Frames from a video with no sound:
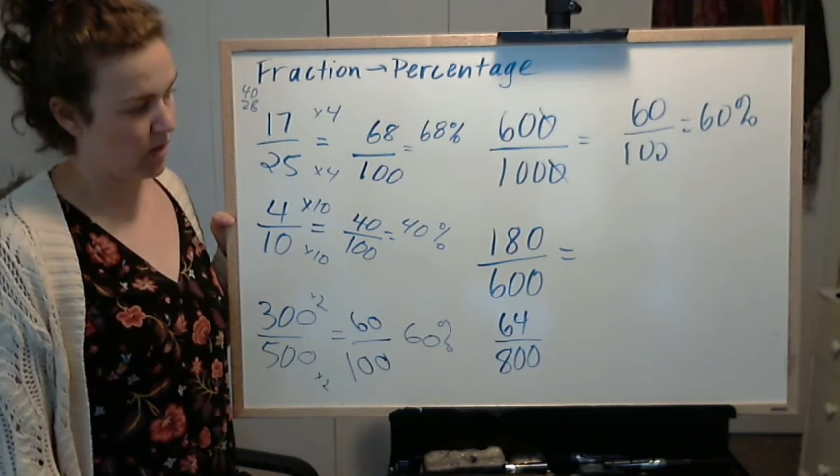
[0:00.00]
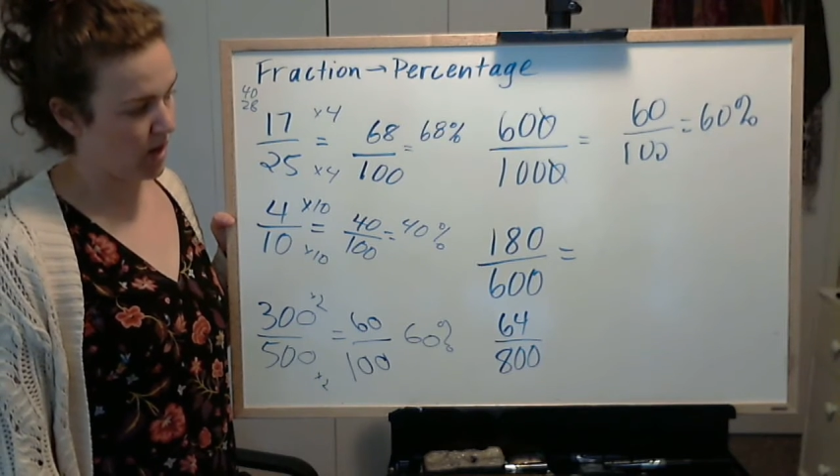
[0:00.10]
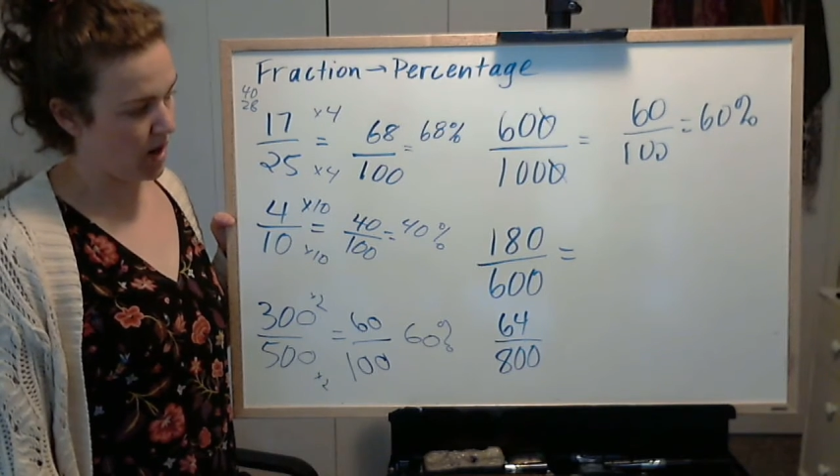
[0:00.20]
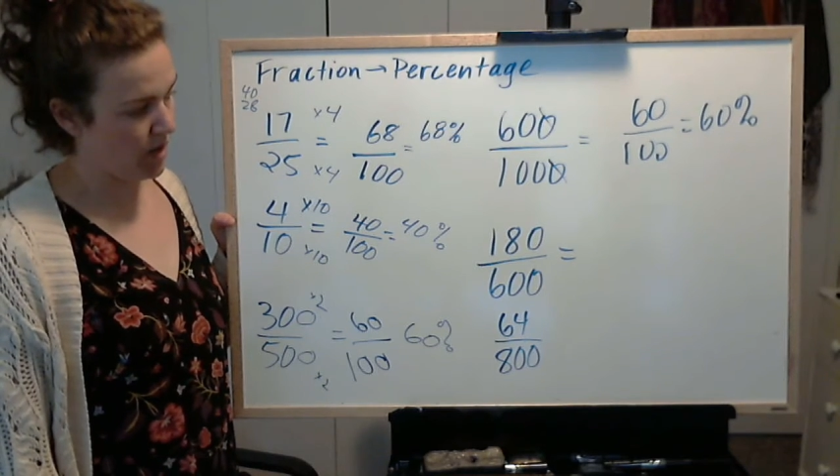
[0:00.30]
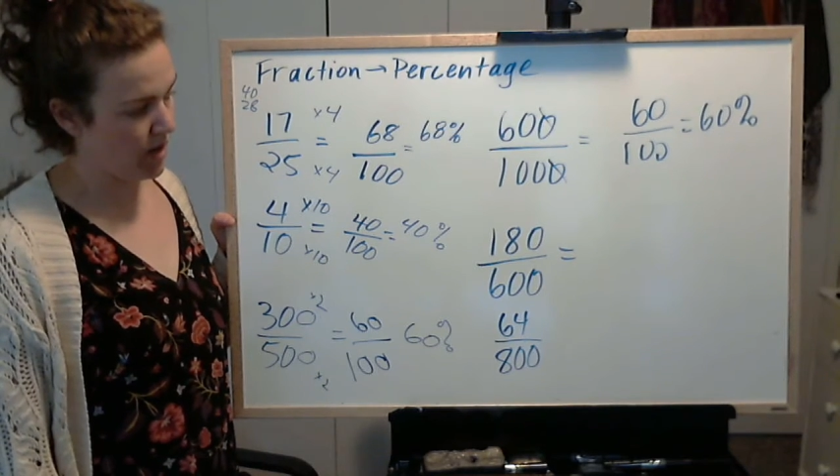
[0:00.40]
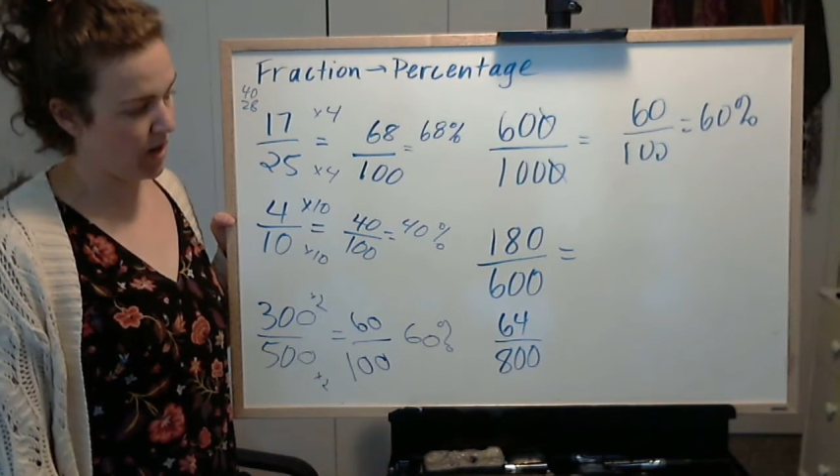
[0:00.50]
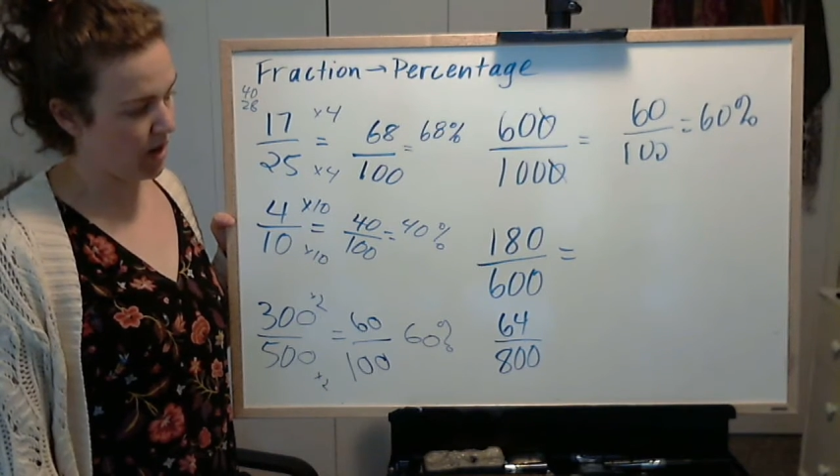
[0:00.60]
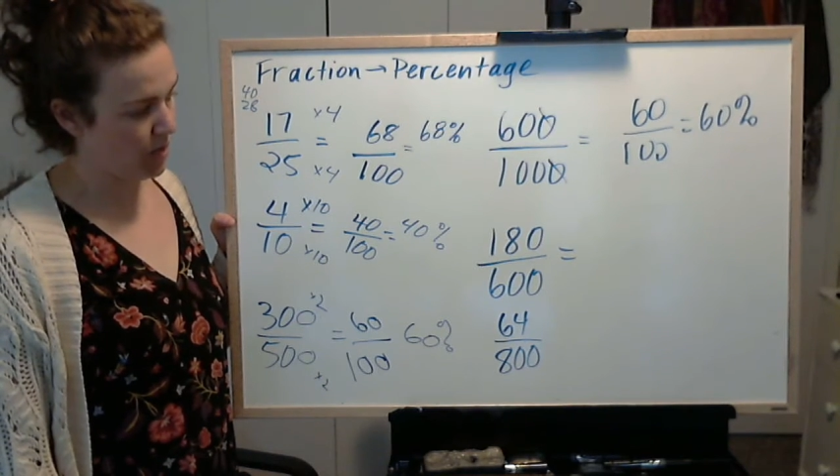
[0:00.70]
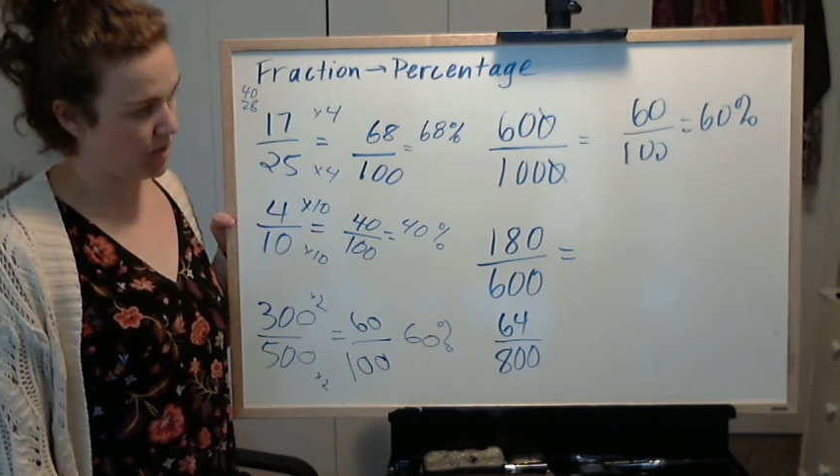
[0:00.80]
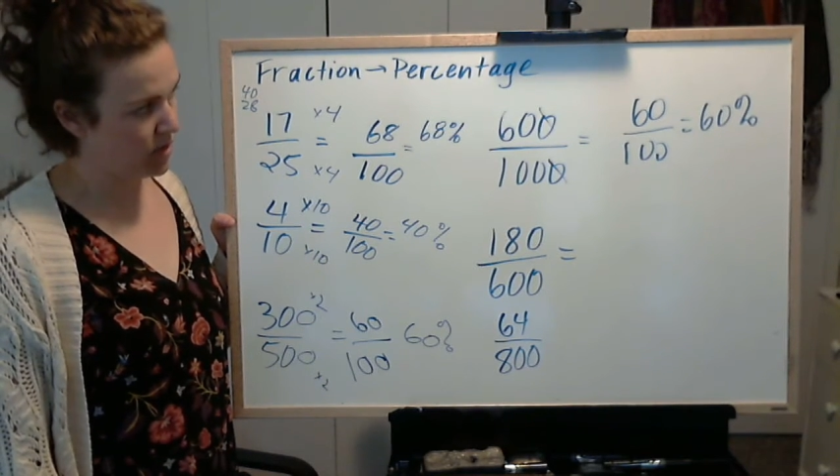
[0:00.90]
I think I
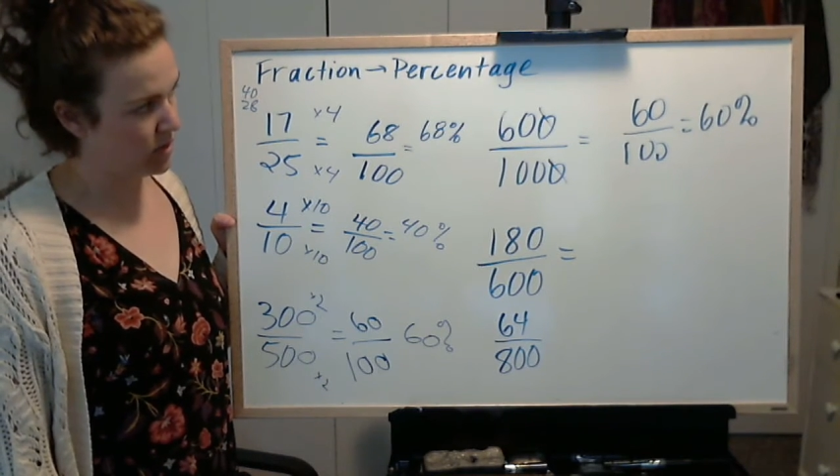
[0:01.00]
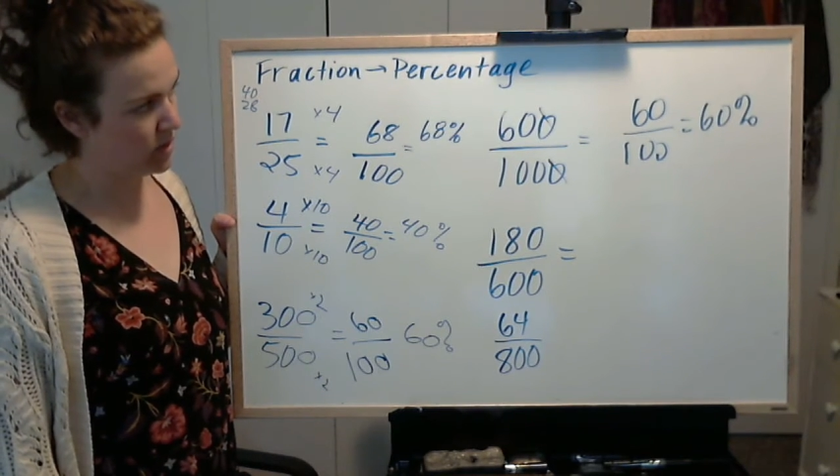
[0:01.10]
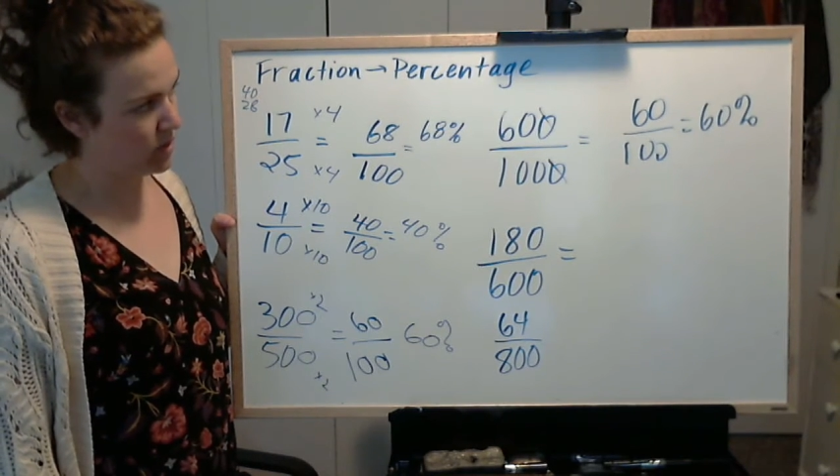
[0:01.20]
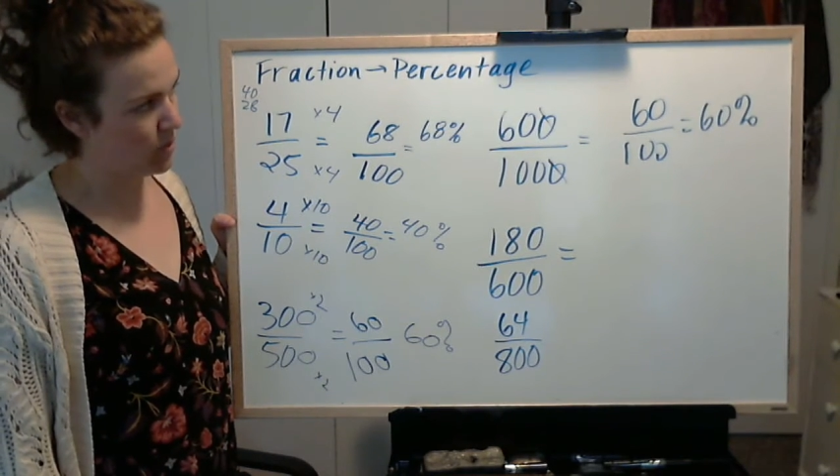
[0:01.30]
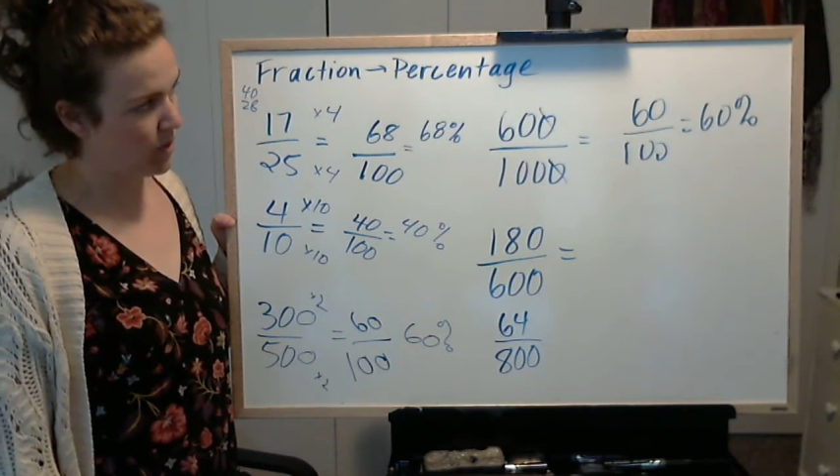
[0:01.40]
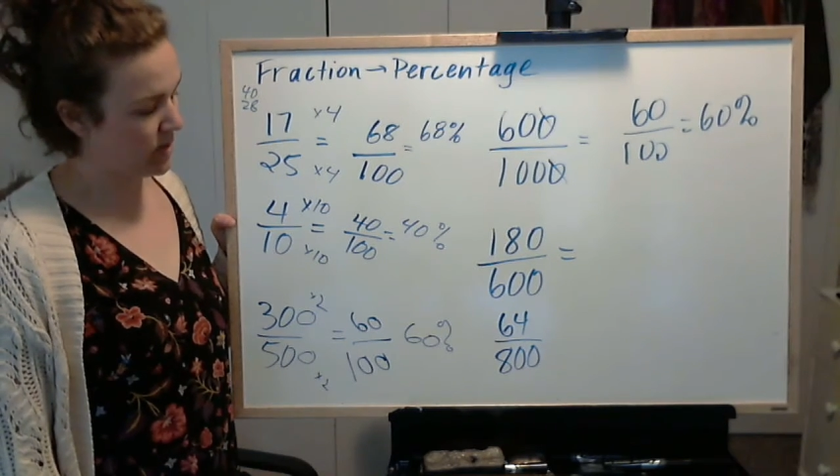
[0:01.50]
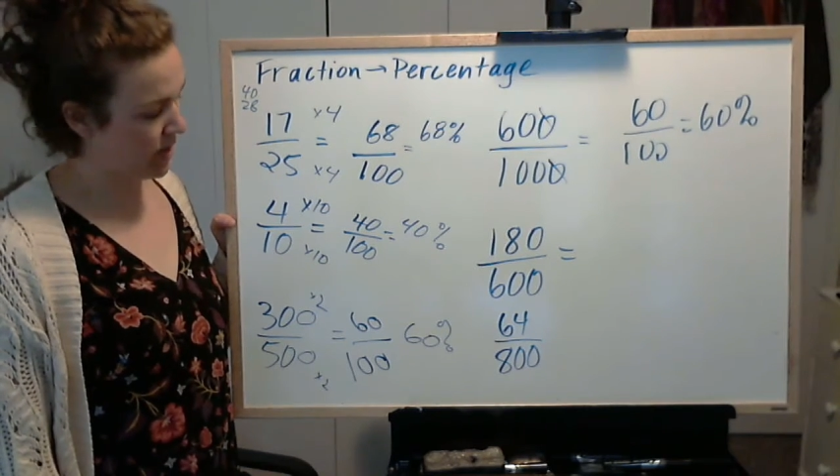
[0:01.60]
would once